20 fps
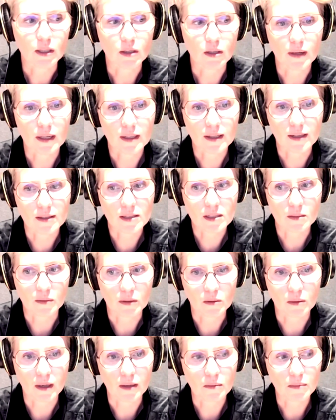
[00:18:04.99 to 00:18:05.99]
We know our
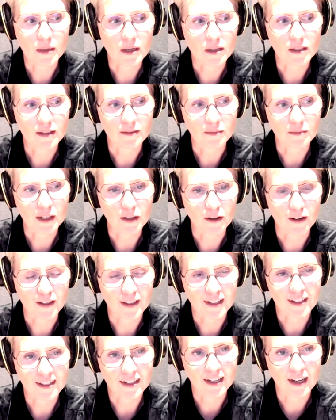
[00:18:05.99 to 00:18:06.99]
customer quite well, and we
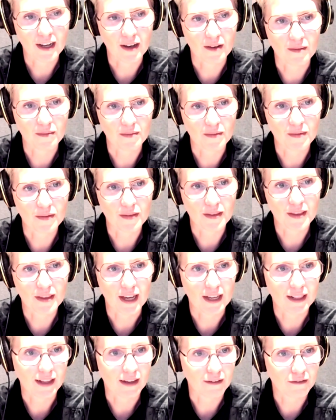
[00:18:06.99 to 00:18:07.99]
know that
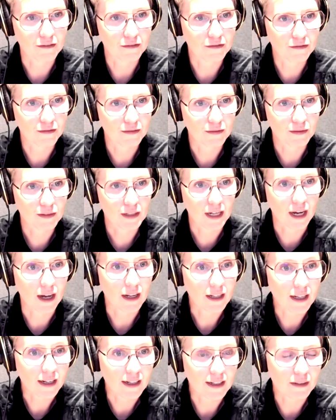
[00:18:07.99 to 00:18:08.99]
they love
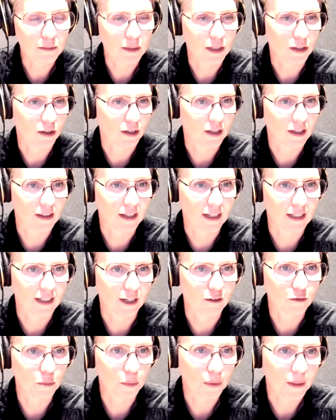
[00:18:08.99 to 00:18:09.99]
colour. We know that they
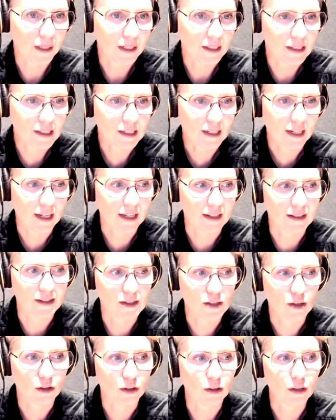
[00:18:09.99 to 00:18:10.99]
love print.
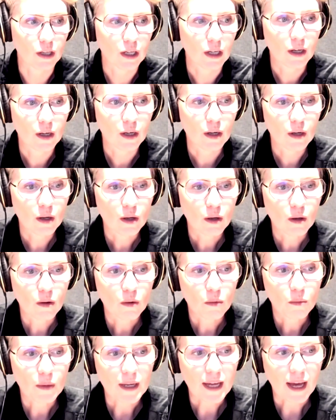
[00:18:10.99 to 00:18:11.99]
And so
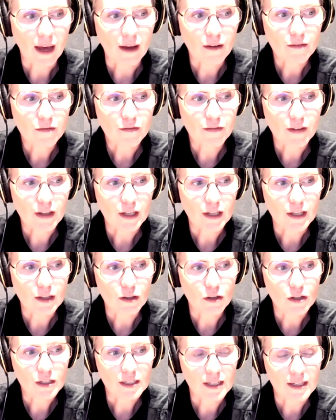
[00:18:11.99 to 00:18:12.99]
we have,
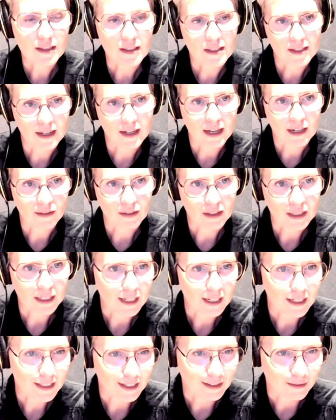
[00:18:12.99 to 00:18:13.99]
usually at the start of a
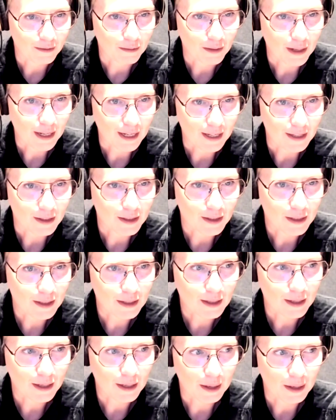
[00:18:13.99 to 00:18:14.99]
collection
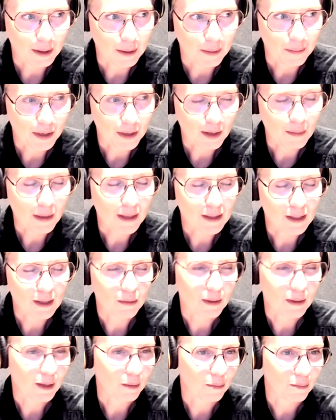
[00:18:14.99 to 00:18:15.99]

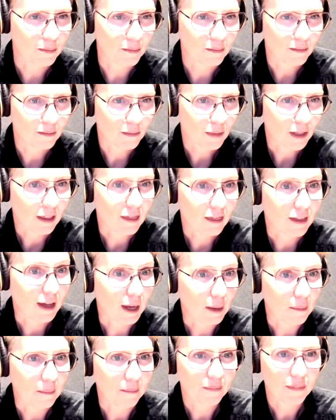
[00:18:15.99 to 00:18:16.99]
commences with a
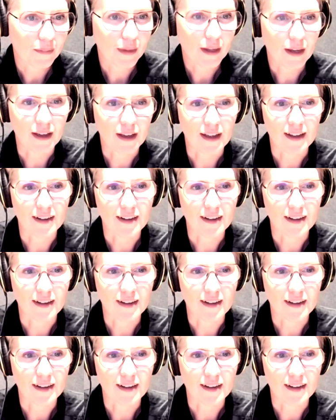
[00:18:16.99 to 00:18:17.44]
theme.